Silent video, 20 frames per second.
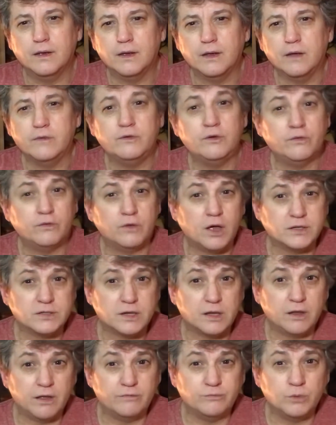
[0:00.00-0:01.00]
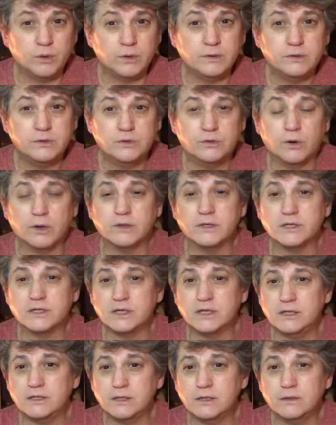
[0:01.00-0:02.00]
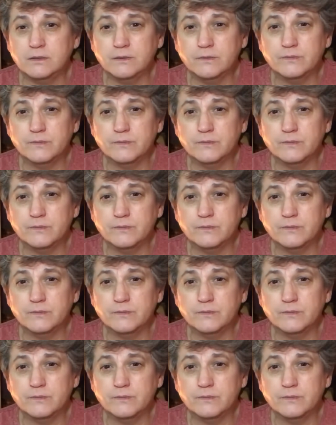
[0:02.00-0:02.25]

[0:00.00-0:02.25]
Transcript: If you've lost a loved one during the season,